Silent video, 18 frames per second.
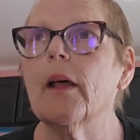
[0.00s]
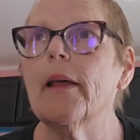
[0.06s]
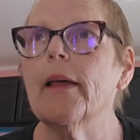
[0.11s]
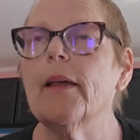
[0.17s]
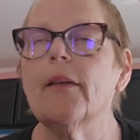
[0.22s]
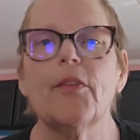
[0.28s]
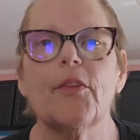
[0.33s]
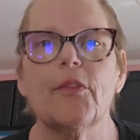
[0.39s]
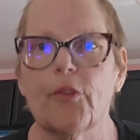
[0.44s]
I
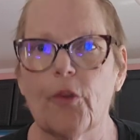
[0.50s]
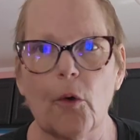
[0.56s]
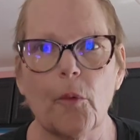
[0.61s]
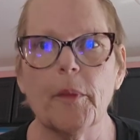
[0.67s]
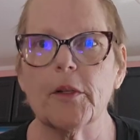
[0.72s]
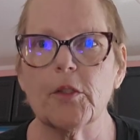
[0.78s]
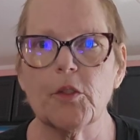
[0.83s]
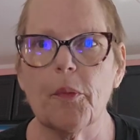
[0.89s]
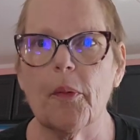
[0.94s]
have so
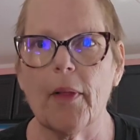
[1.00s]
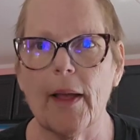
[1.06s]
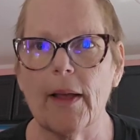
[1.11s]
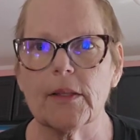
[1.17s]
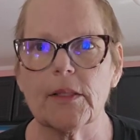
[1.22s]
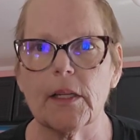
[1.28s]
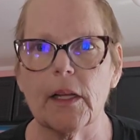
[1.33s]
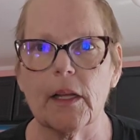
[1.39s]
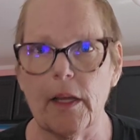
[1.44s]
much
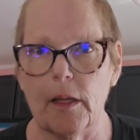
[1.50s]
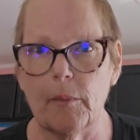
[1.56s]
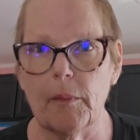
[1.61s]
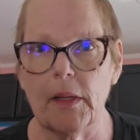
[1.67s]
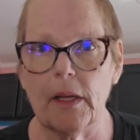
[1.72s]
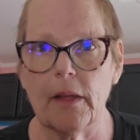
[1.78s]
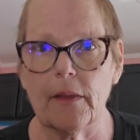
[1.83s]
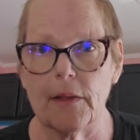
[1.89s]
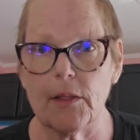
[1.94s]
plastic in
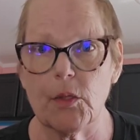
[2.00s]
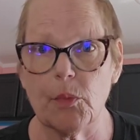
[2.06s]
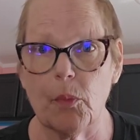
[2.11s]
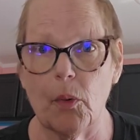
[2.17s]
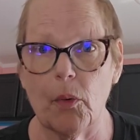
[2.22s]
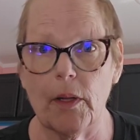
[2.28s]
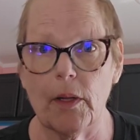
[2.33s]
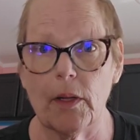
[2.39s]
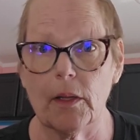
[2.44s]
me at this
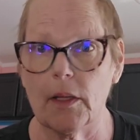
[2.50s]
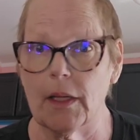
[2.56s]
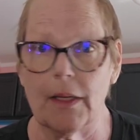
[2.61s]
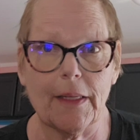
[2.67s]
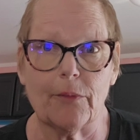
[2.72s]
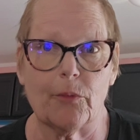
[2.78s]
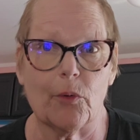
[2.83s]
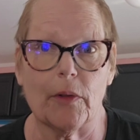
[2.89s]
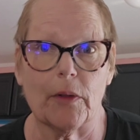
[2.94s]
point that
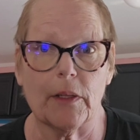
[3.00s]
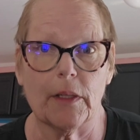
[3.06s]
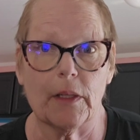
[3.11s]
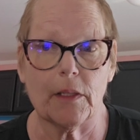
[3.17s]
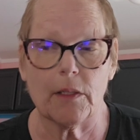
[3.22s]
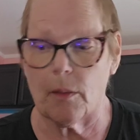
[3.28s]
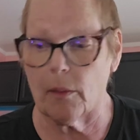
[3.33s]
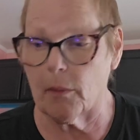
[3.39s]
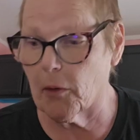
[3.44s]
it really
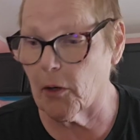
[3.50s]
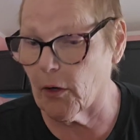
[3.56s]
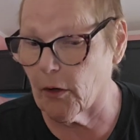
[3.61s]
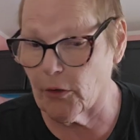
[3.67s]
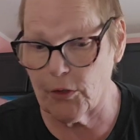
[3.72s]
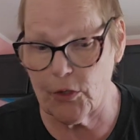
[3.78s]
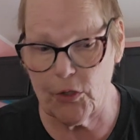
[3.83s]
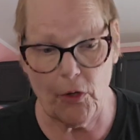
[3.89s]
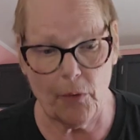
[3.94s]
doesn't
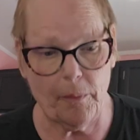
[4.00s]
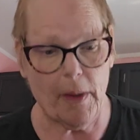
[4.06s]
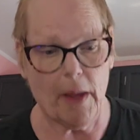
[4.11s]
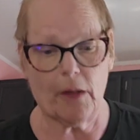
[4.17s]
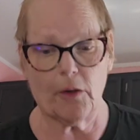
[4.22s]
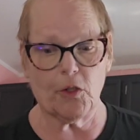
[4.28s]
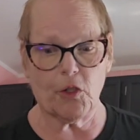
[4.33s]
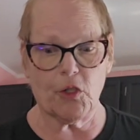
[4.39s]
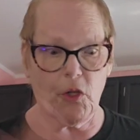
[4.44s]

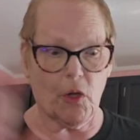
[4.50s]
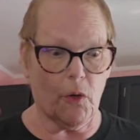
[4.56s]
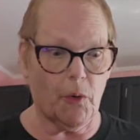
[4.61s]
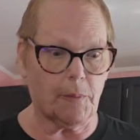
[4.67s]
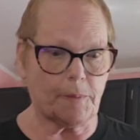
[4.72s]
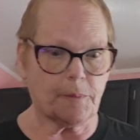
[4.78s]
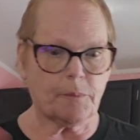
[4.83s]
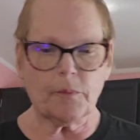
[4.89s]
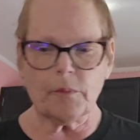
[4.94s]
matter.
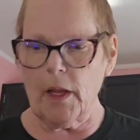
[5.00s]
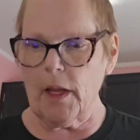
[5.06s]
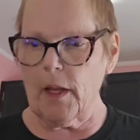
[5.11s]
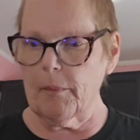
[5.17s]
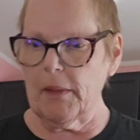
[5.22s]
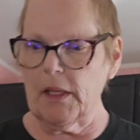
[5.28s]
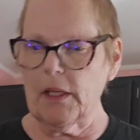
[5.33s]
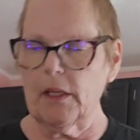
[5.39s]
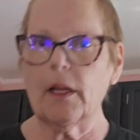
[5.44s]
So,
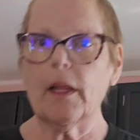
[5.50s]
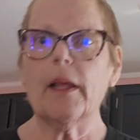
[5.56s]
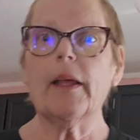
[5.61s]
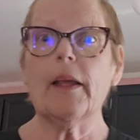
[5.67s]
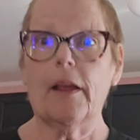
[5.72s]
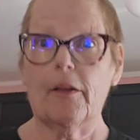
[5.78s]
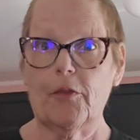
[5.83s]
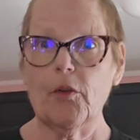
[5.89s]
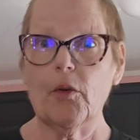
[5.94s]
I mean,
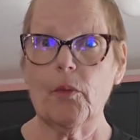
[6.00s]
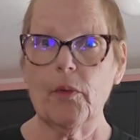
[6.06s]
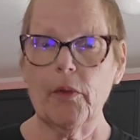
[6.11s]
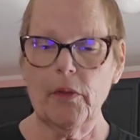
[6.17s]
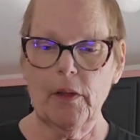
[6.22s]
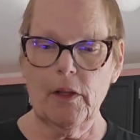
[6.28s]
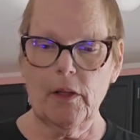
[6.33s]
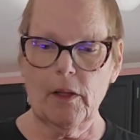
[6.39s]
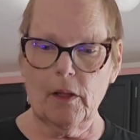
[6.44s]
if you're
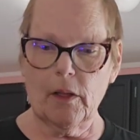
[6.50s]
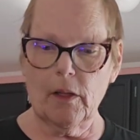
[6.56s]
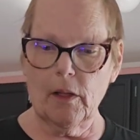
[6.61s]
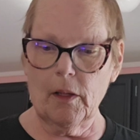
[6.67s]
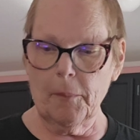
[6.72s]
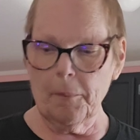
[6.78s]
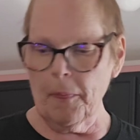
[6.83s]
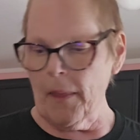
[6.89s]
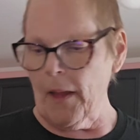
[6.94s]
really,
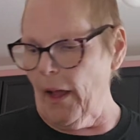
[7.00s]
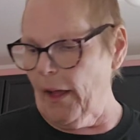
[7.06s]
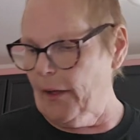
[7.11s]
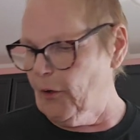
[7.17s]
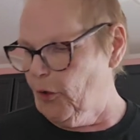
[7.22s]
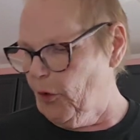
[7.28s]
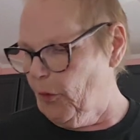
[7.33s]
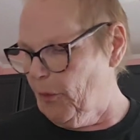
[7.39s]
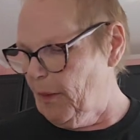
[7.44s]
I
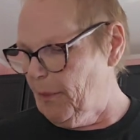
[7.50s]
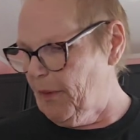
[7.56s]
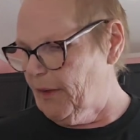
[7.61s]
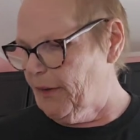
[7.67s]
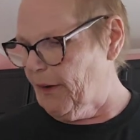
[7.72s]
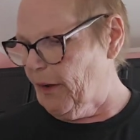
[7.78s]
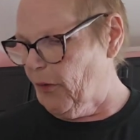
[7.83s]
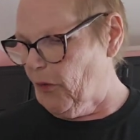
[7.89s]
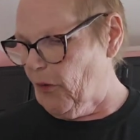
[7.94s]
don't know, maybe
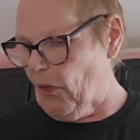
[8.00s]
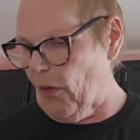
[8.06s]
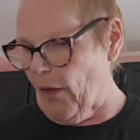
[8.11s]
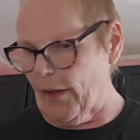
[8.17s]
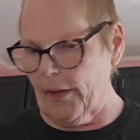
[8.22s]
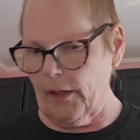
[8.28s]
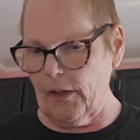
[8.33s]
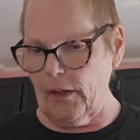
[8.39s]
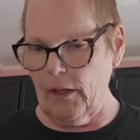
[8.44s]
down the
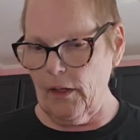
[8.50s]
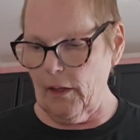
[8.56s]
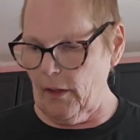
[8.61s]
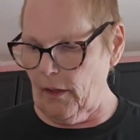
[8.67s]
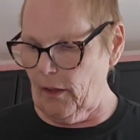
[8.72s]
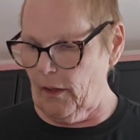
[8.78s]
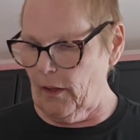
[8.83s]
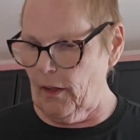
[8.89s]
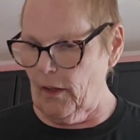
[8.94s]
line,
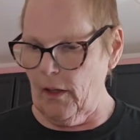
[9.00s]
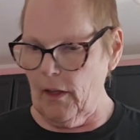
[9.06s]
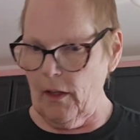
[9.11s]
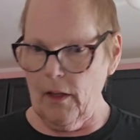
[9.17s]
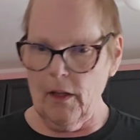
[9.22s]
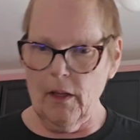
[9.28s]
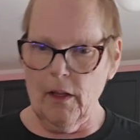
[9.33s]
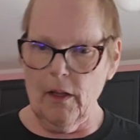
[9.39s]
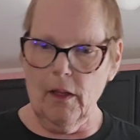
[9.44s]

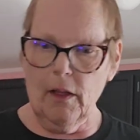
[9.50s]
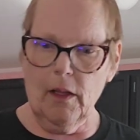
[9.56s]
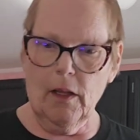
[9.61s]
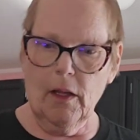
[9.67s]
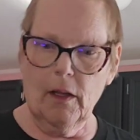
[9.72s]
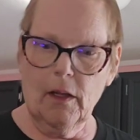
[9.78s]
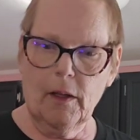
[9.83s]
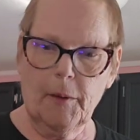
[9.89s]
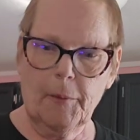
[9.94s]

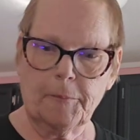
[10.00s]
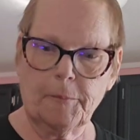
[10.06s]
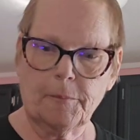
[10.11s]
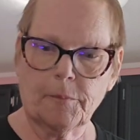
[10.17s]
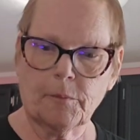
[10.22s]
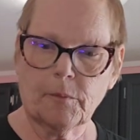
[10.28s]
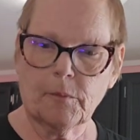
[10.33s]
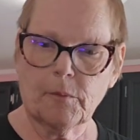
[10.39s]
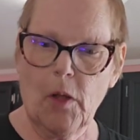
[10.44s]

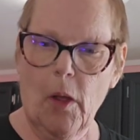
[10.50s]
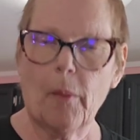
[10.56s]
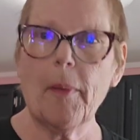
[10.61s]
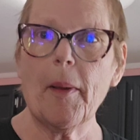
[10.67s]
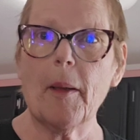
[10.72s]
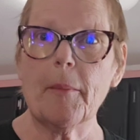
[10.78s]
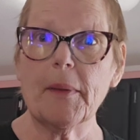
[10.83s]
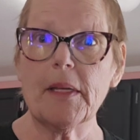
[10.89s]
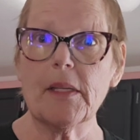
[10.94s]
I'll
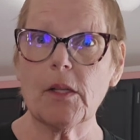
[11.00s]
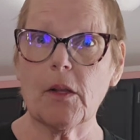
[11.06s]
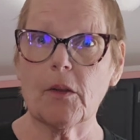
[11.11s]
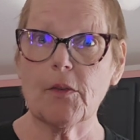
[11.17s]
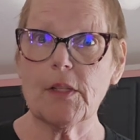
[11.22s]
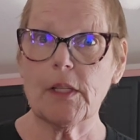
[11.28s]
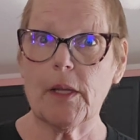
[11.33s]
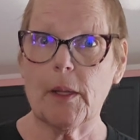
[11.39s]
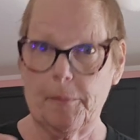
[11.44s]
buy
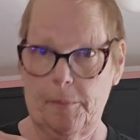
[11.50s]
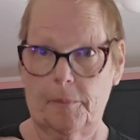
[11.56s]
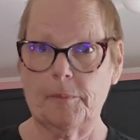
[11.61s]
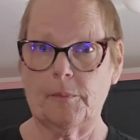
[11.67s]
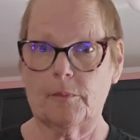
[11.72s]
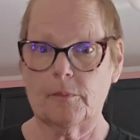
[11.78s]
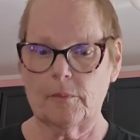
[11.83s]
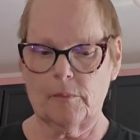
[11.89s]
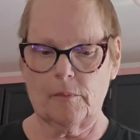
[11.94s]
myself some
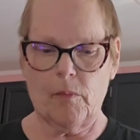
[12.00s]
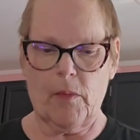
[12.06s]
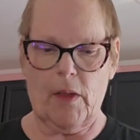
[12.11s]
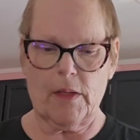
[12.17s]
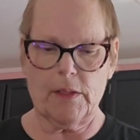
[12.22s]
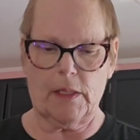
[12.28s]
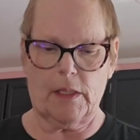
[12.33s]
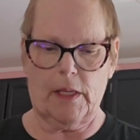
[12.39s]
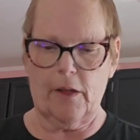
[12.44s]

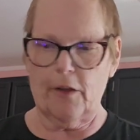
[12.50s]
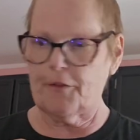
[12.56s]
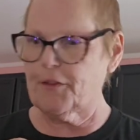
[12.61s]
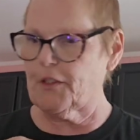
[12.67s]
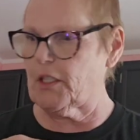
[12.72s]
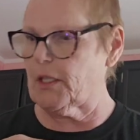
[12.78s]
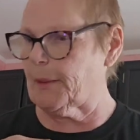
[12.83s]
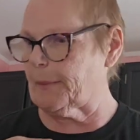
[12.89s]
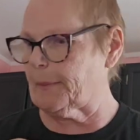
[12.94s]
as a
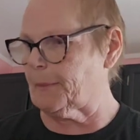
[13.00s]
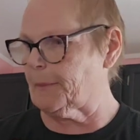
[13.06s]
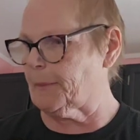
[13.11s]
gift.